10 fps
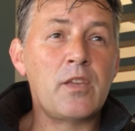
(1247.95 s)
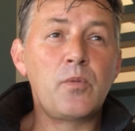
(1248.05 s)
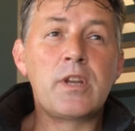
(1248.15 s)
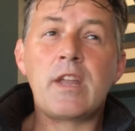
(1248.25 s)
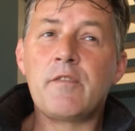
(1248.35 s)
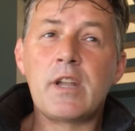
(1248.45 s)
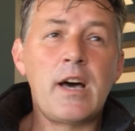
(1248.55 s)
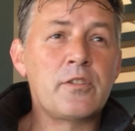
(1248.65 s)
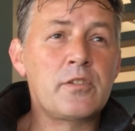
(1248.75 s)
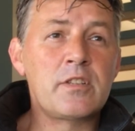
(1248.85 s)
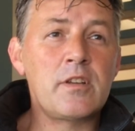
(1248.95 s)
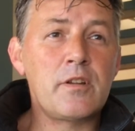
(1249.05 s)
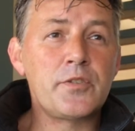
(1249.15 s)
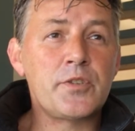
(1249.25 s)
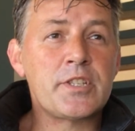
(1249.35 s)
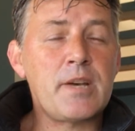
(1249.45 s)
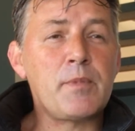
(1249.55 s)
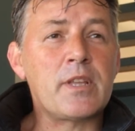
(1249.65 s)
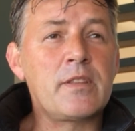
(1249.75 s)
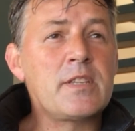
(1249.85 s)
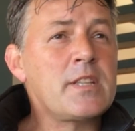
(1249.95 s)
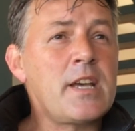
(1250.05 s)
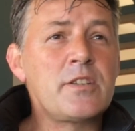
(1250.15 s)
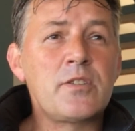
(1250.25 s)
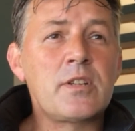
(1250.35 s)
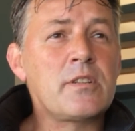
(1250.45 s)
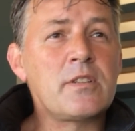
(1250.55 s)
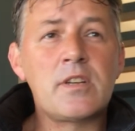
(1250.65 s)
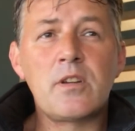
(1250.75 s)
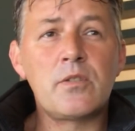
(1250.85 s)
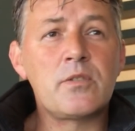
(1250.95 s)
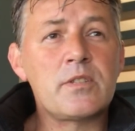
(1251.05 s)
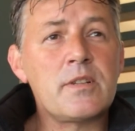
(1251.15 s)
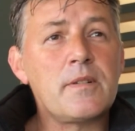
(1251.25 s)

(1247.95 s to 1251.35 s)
You were never allowed to turn on your stomach. These days you can turn on your stomach. I know,